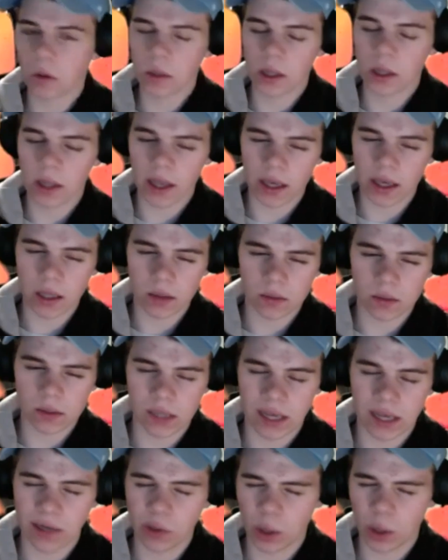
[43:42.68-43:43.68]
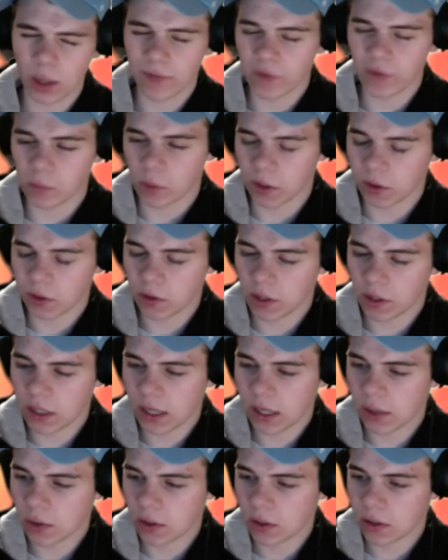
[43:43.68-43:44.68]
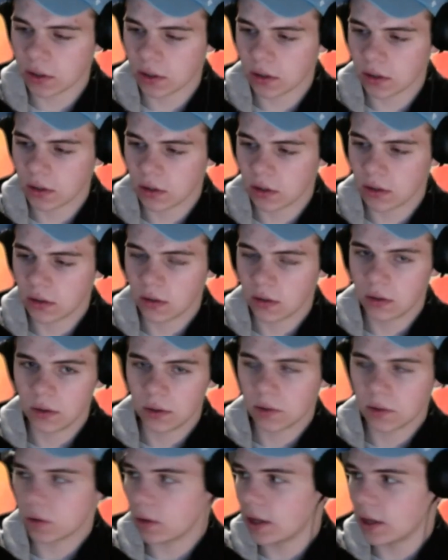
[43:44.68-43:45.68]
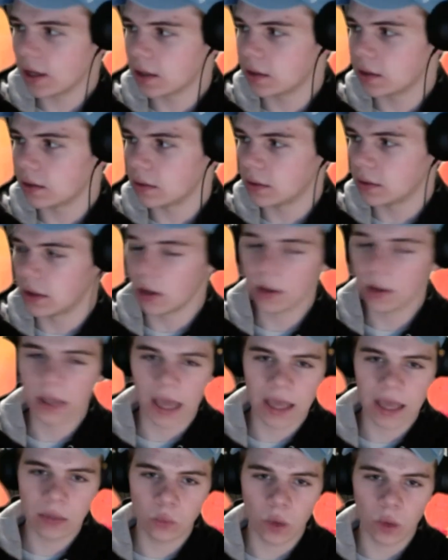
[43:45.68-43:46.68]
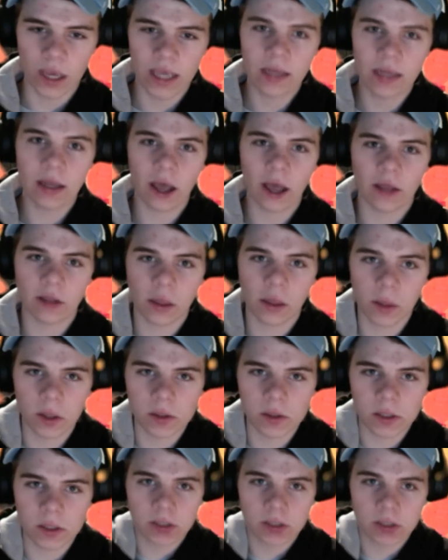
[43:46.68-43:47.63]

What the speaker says: like 10 or 11 months right now. So like they'll gain weight, and then they'll start to